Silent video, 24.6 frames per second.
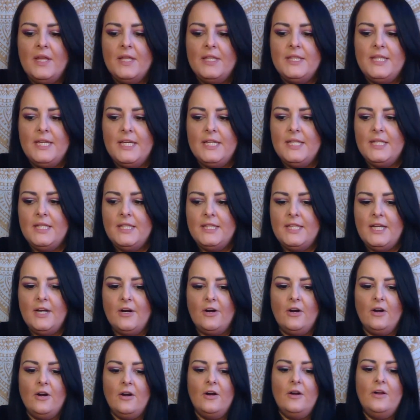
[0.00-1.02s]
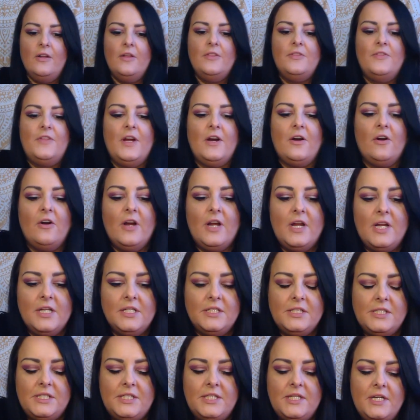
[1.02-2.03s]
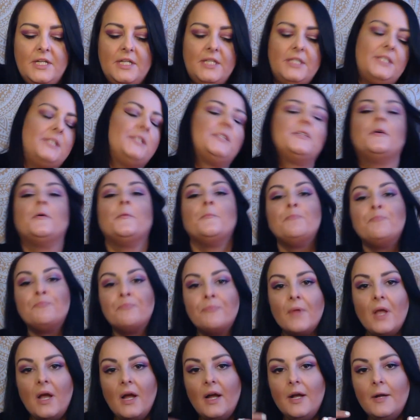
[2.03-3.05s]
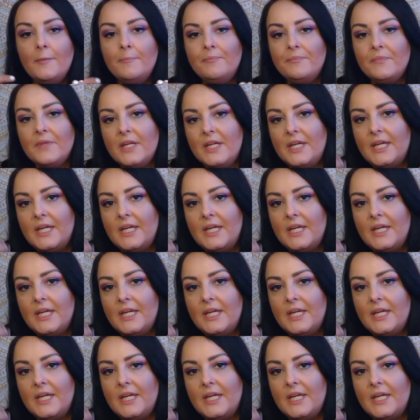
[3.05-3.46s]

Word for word: that there there is this um,